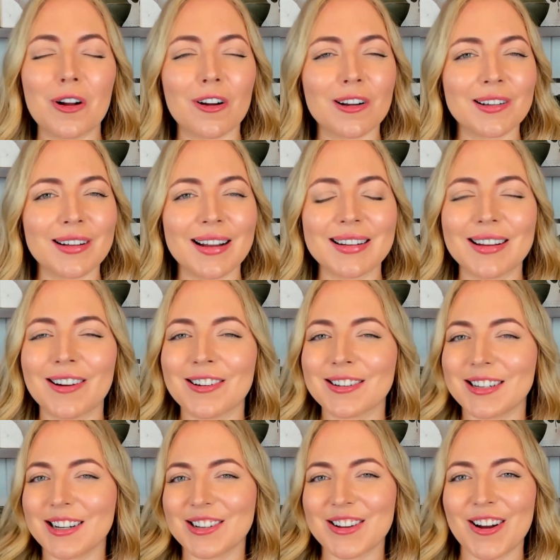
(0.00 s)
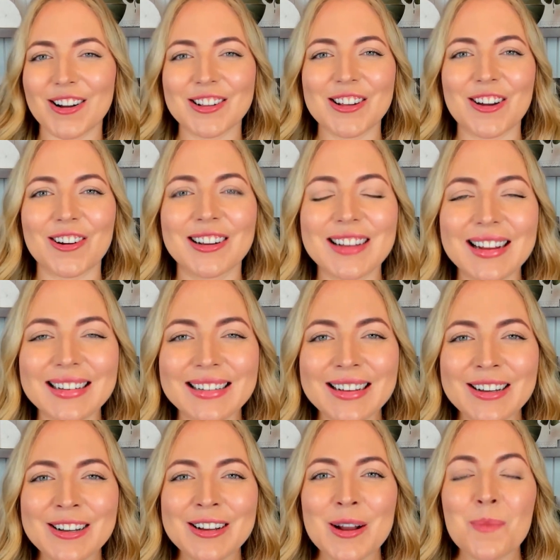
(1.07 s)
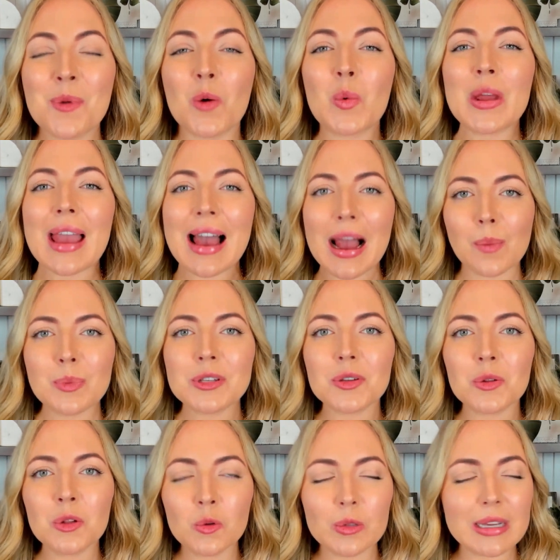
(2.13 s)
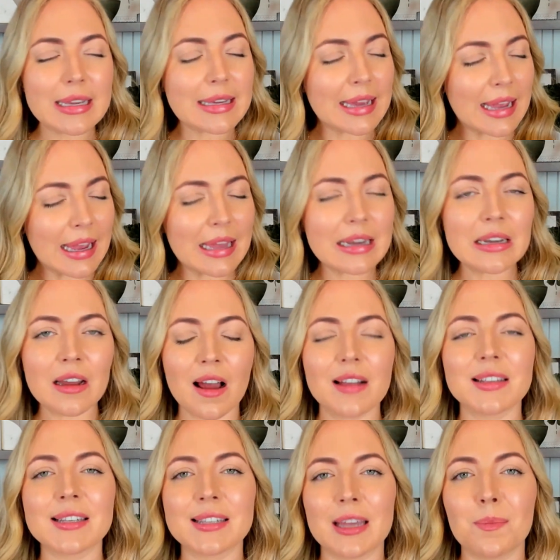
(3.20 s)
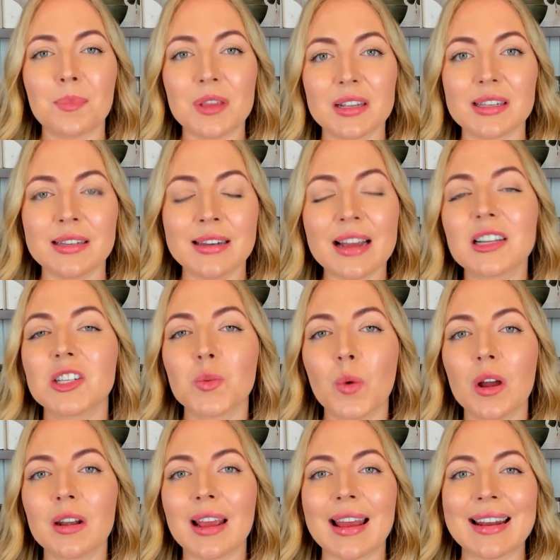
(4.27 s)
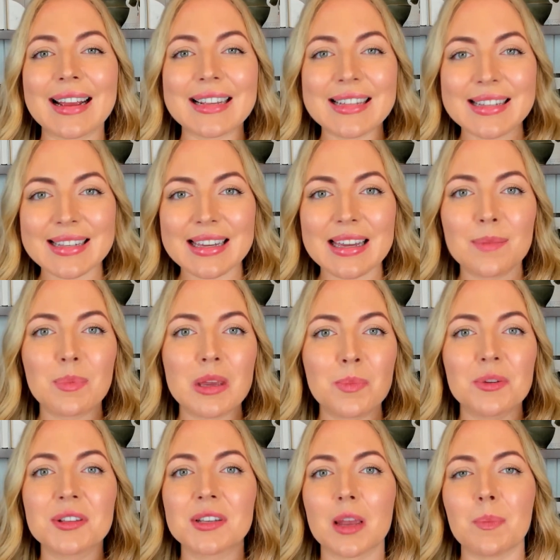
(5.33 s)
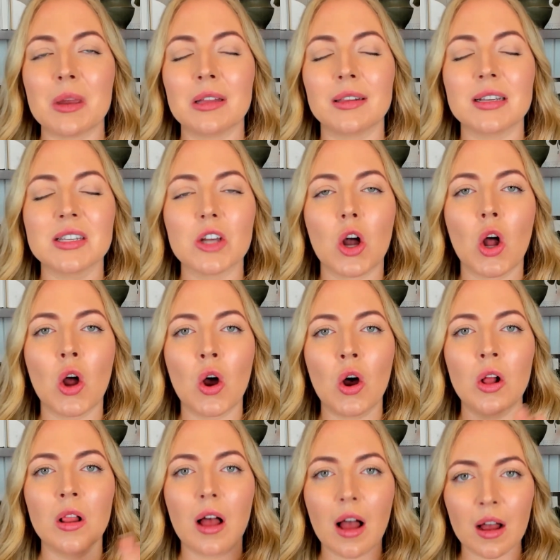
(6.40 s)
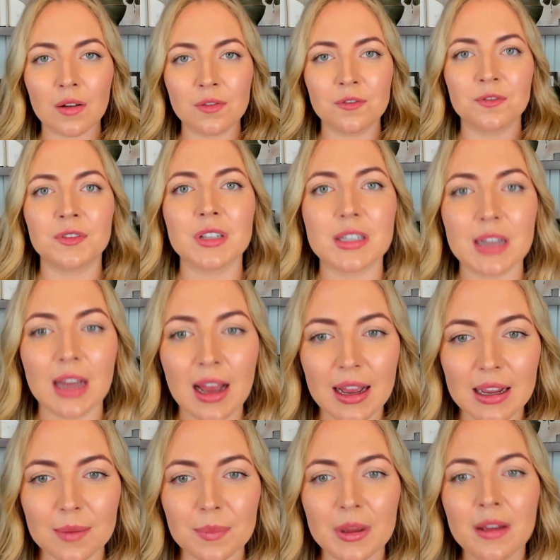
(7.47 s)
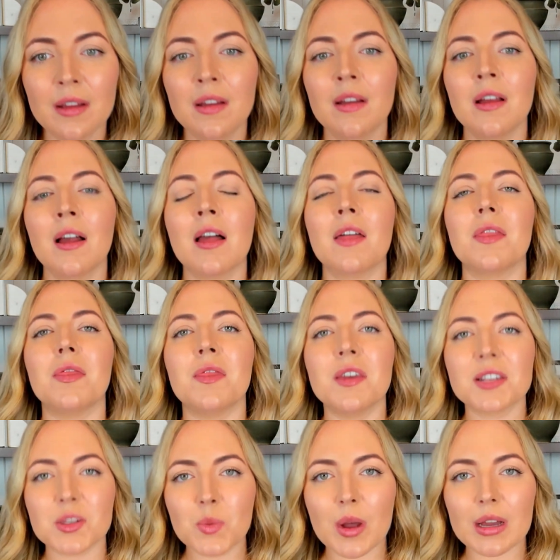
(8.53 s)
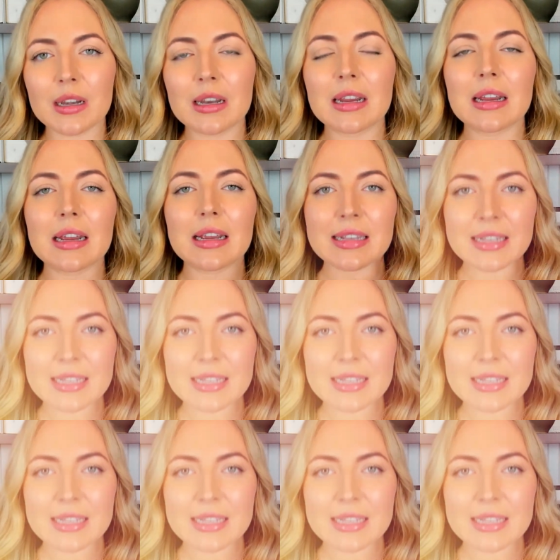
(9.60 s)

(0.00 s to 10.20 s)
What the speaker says: our gut, our detox, our gut, but we absolutely cannot skip this next one. And I see people skipping this all of the time. This one is